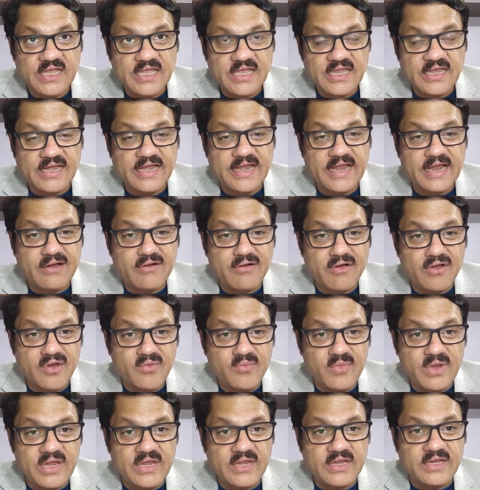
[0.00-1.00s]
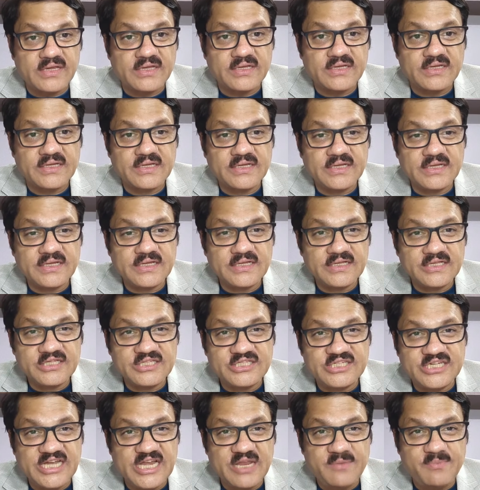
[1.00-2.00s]
in an economy,
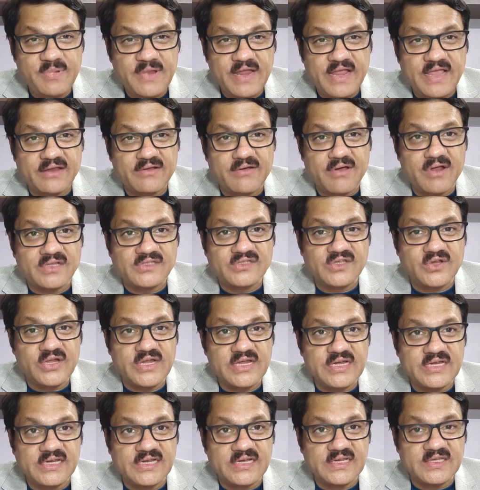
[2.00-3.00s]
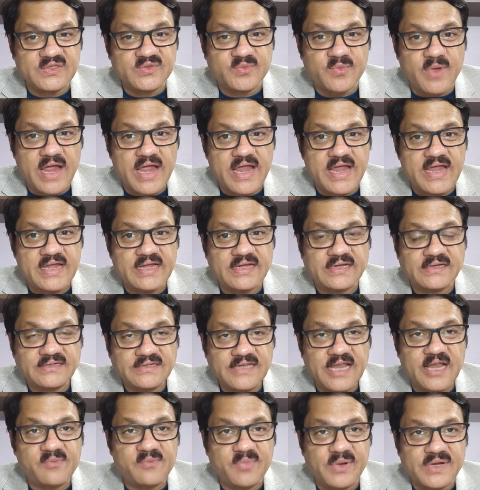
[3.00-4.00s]
GDP can also increase by
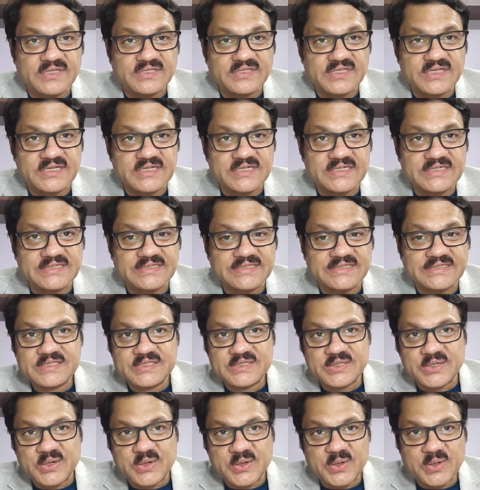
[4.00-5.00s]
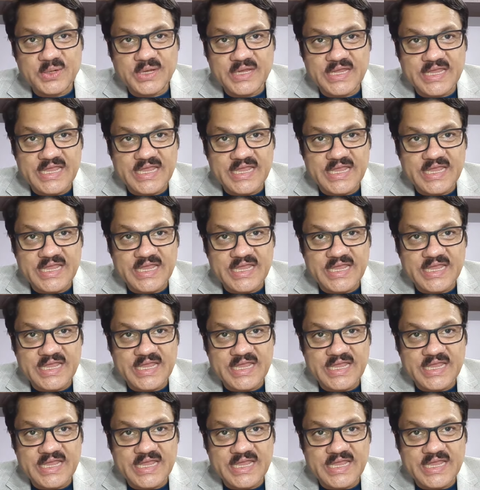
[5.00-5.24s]
10%. So,